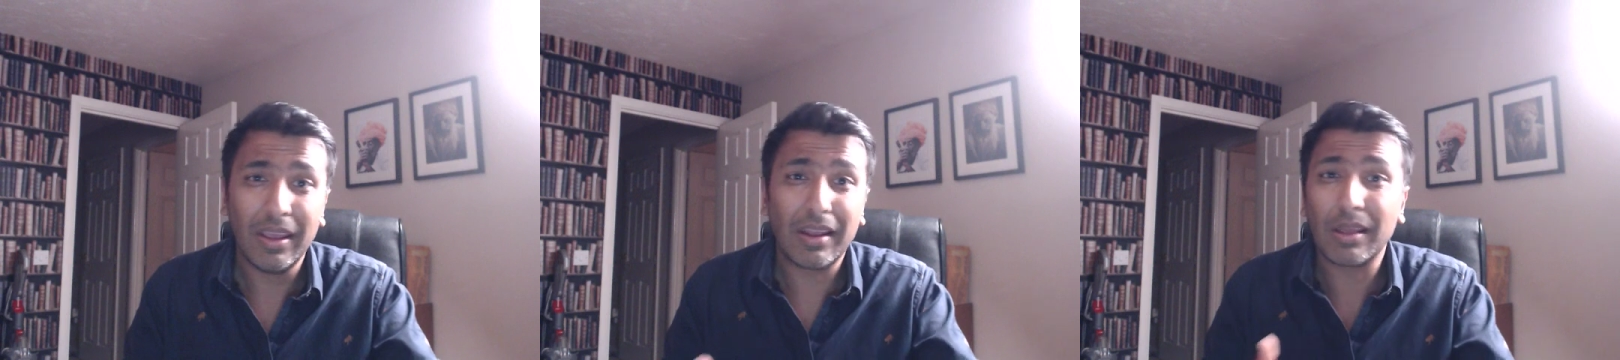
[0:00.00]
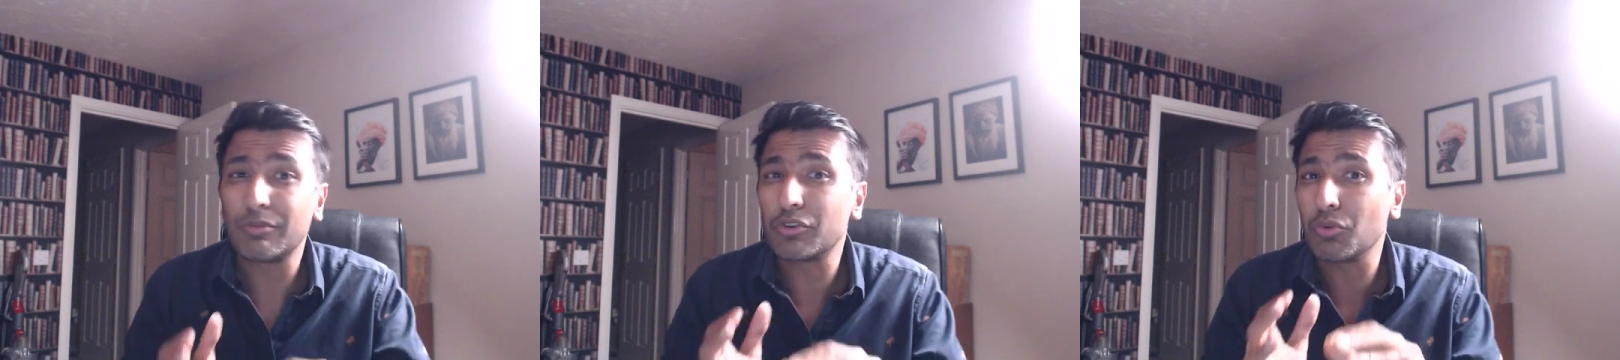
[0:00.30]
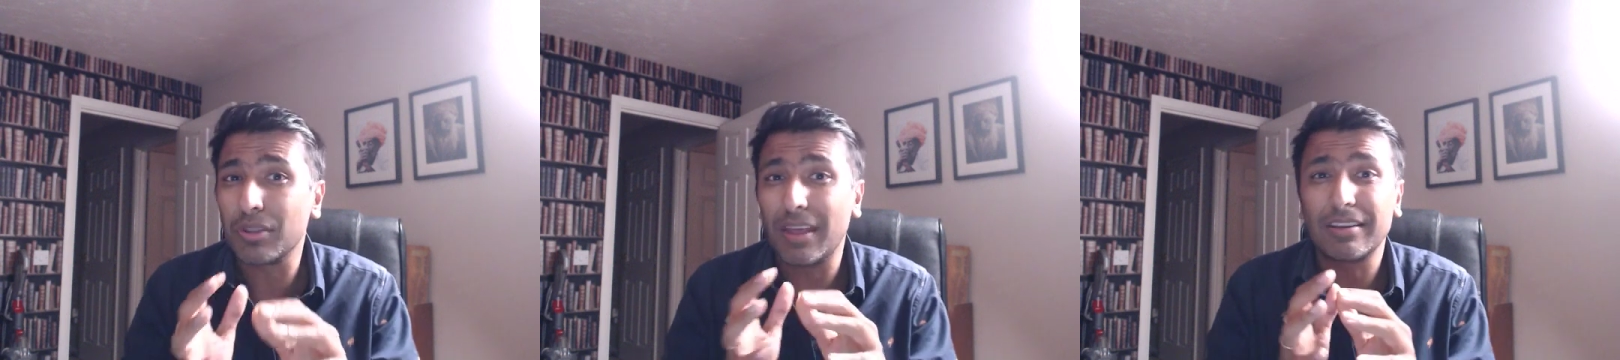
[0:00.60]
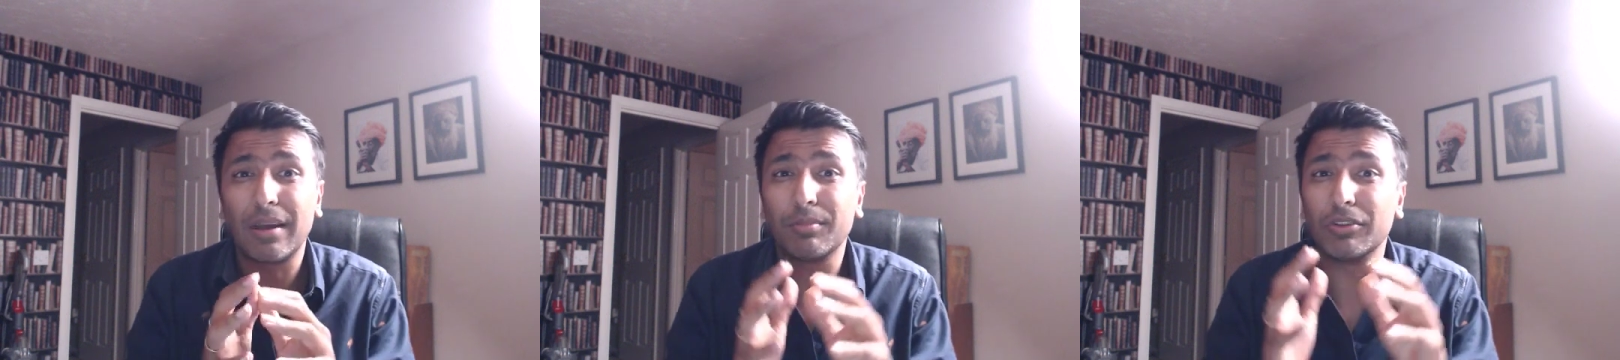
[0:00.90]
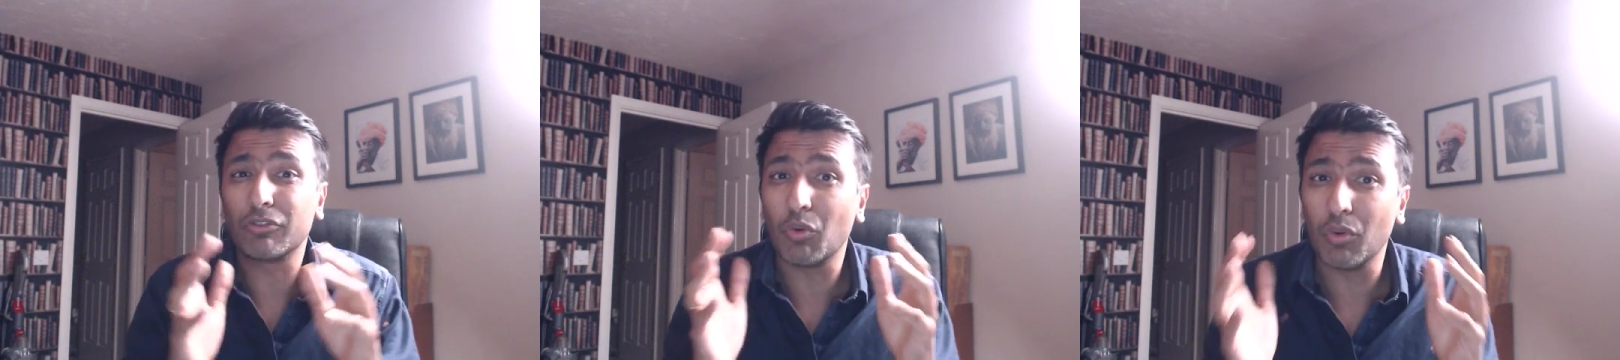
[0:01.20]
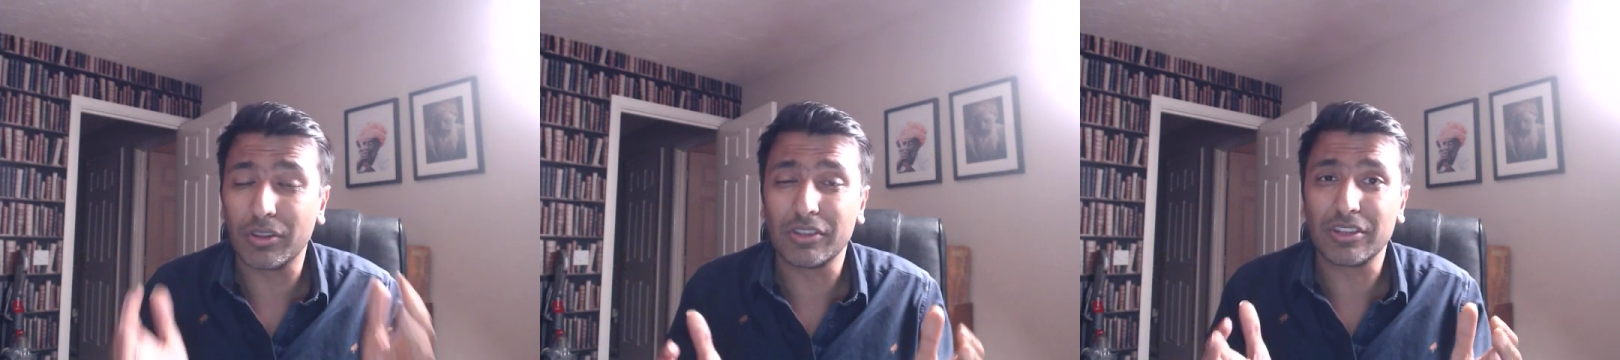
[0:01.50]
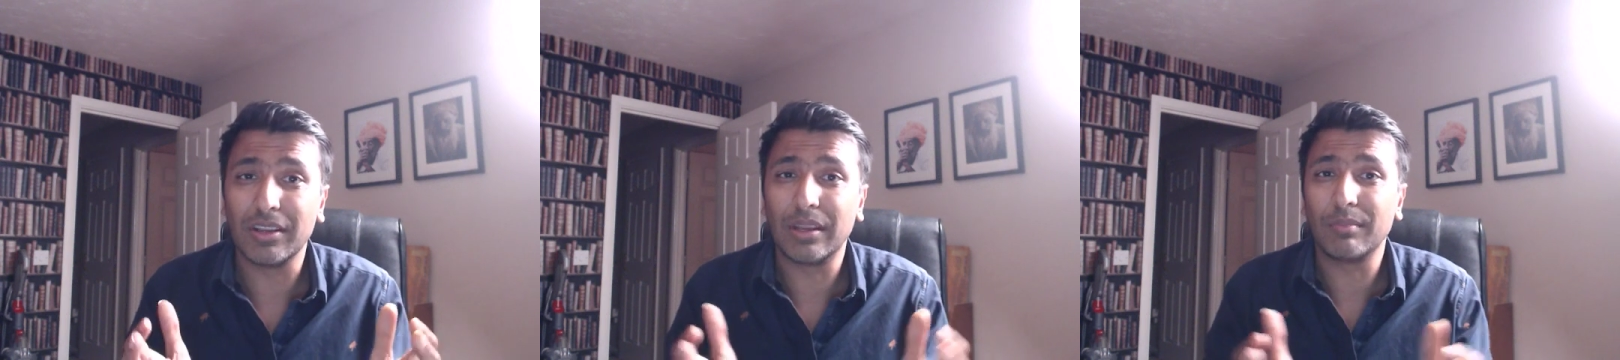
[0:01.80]
and i'm sure that happens all the
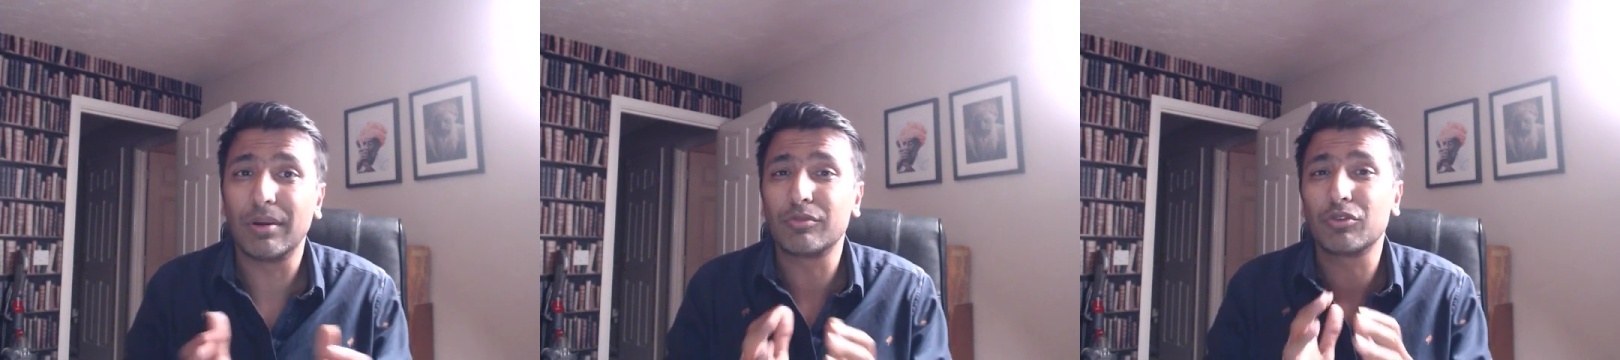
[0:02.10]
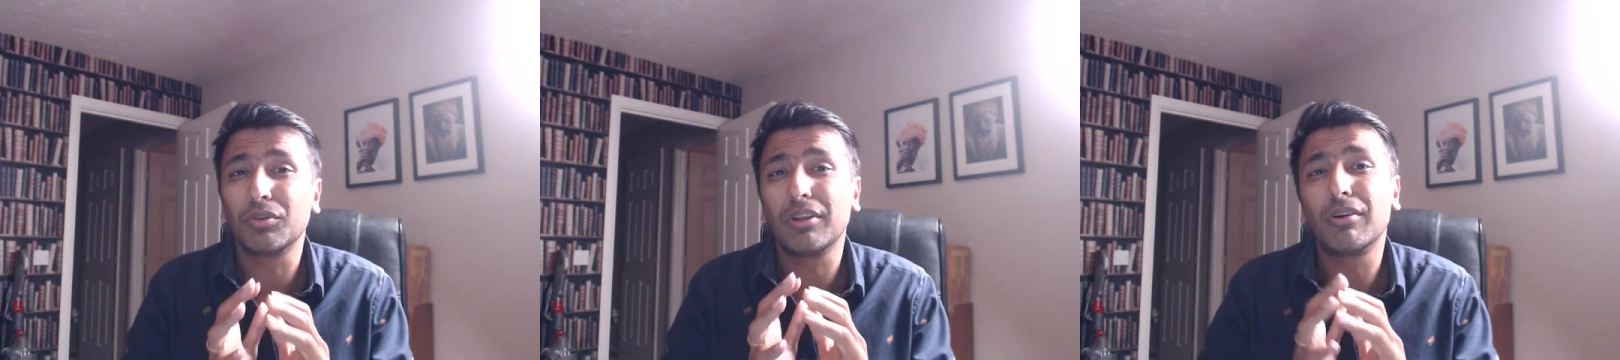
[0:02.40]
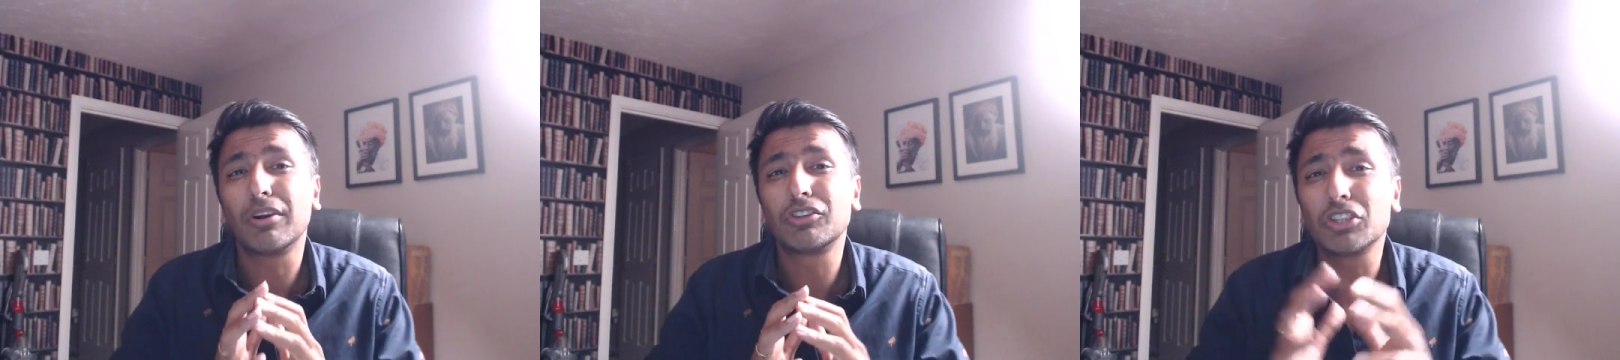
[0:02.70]
time i'm sure there are